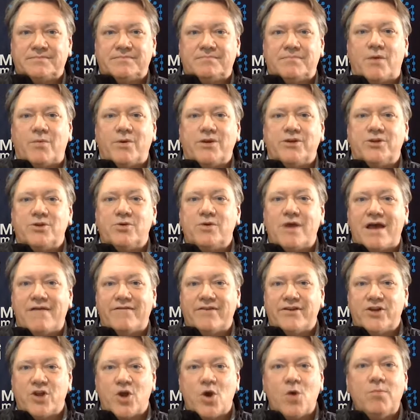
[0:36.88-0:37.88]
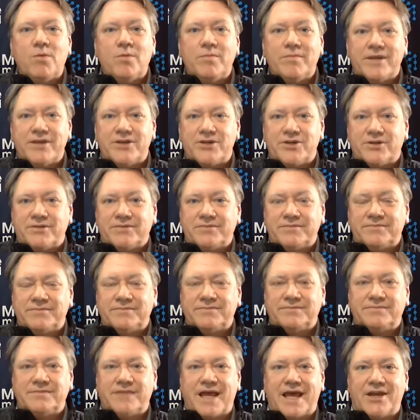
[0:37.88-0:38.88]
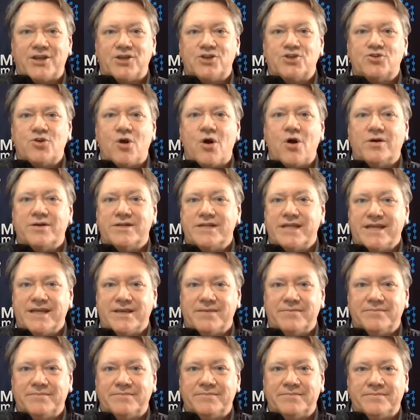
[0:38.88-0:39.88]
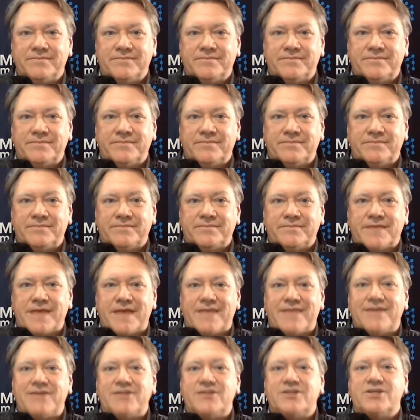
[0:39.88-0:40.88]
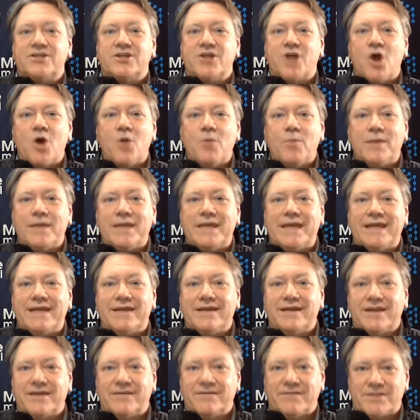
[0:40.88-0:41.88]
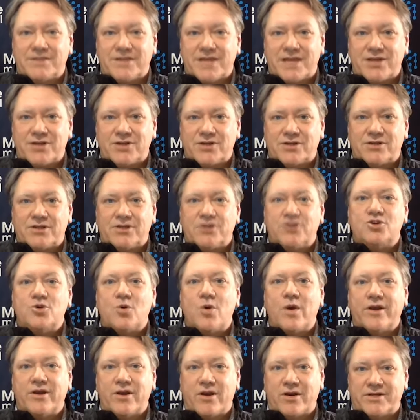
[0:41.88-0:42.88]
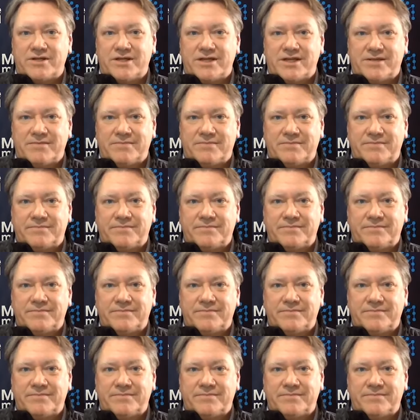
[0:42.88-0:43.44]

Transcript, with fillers: but we do have a noble mission and a strong team. This is an open ended invitation to join our team.